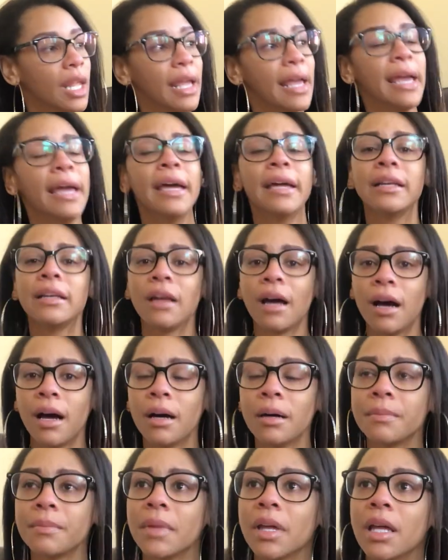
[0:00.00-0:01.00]
And
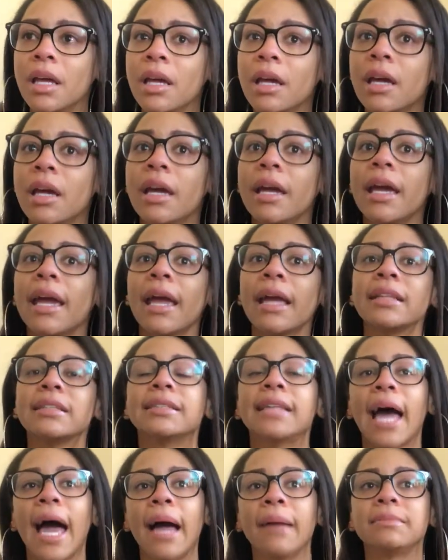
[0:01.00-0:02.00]
it
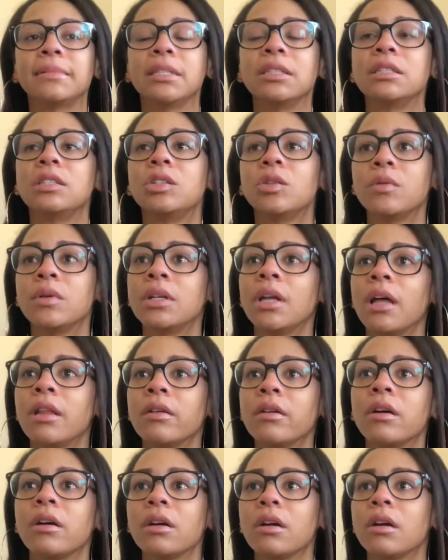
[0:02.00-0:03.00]
tapped into
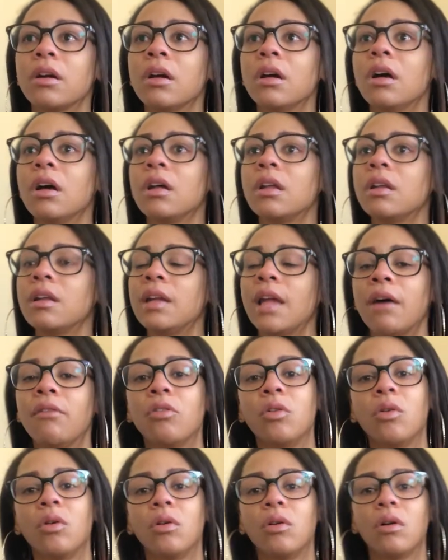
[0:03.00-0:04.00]
another
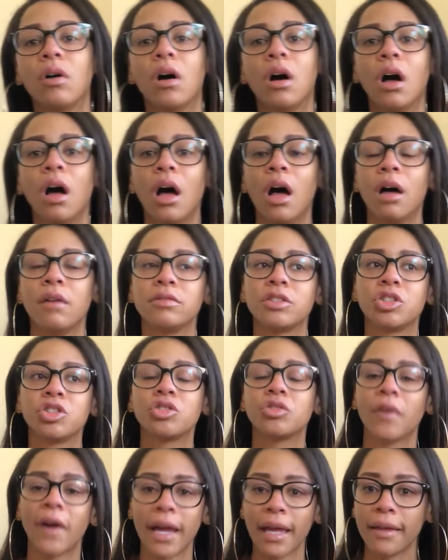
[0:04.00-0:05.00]
level of
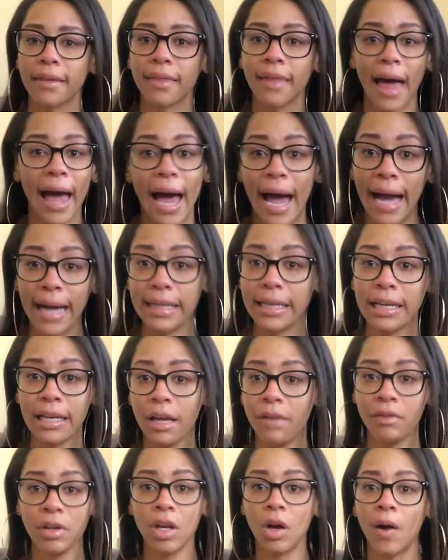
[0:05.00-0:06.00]
strength I didn't
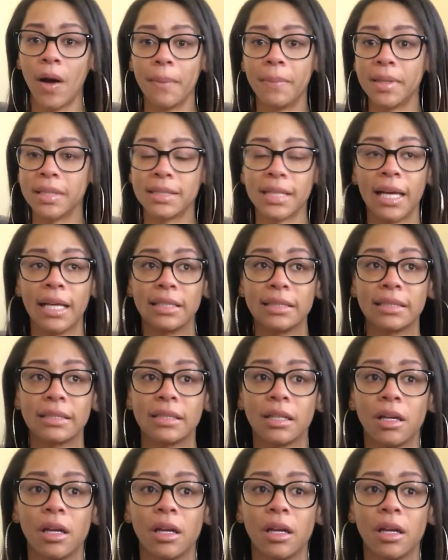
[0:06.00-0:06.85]
even know I possessed.